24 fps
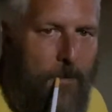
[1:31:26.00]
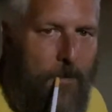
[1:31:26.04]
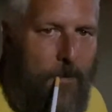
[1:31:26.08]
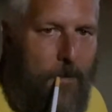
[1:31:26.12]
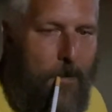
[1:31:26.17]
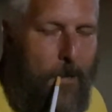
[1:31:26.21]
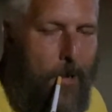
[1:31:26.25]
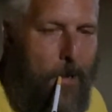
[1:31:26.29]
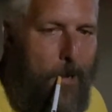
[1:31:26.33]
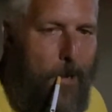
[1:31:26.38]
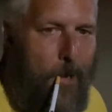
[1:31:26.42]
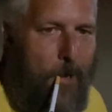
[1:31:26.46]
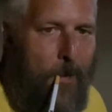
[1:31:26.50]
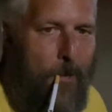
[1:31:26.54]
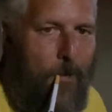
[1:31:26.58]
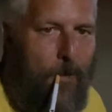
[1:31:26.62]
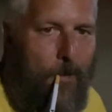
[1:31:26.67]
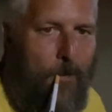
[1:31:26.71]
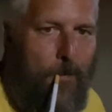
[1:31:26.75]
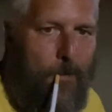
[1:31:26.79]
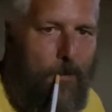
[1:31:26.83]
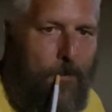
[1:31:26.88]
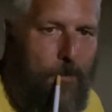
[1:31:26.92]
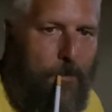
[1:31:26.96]
Yeah,
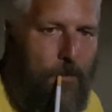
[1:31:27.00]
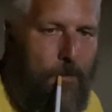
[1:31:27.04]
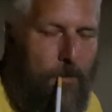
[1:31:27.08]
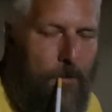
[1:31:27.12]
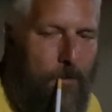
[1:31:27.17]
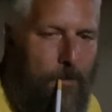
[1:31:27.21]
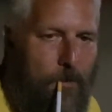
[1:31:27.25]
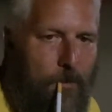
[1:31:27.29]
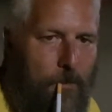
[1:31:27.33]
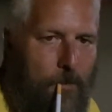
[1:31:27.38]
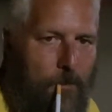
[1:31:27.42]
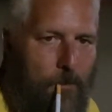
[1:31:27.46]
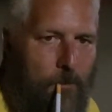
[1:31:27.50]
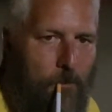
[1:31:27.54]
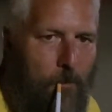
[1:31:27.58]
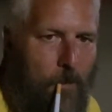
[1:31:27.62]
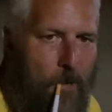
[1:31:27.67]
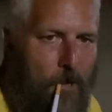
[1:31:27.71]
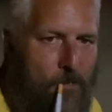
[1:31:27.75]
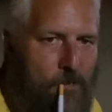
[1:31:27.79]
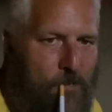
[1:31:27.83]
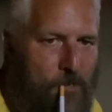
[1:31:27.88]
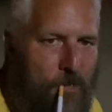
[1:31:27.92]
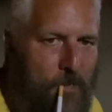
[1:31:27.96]

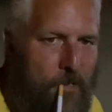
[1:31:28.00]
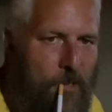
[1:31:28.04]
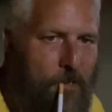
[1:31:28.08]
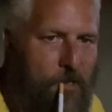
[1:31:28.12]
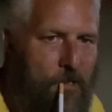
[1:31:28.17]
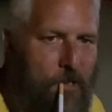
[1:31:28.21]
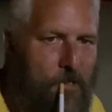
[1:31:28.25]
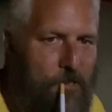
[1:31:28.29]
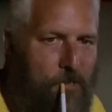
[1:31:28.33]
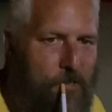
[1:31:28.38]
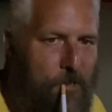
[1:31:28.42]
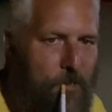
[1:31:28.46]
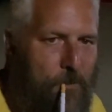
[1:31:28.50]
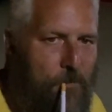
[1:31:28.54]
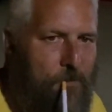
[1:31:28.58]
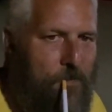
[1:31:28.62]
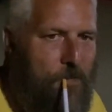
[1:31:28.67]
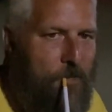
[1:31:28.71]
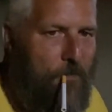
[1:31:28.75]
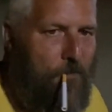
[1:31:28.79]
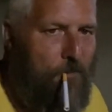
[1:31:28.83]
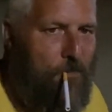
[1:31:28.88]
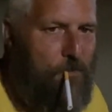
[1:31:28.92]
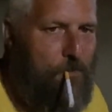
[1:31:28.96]
Washington, D.C.
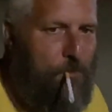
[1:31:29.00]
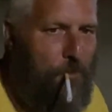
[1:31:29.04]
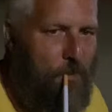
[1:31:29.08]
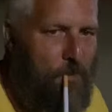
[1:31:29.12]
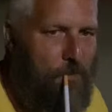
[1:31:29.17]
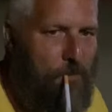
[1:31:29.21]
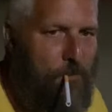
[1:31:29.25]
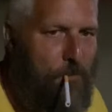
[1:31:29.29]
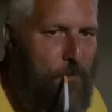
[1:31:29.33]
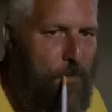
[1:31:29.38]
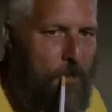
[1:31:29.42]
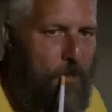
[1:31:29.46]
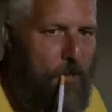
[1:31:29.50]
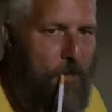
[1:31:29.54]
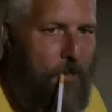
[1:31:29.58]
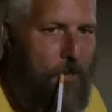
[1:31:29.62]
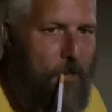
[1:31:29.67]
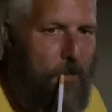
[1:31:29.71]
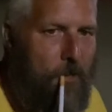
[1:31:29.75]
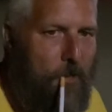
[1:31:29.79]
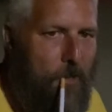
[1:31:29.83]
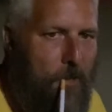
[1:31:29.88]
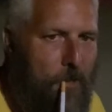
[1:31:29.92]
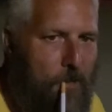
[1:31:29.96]
was never supposed to
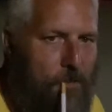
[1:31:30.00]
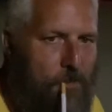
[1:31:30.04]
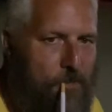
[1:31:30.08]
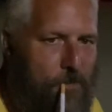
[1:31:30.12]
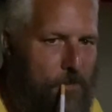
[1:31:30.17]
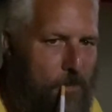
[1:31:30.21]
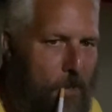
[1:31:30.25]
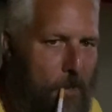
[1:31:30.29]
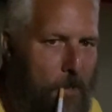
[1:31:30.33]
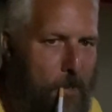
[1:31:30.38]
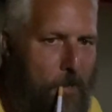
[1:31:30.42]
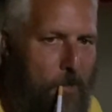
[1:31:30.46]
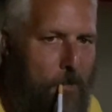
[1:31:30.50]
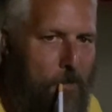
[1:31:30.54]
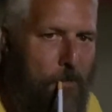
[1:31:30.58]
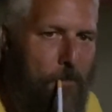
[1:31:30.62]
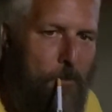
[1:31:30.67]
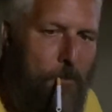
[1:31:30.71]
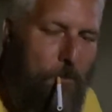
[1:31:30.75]
be a state.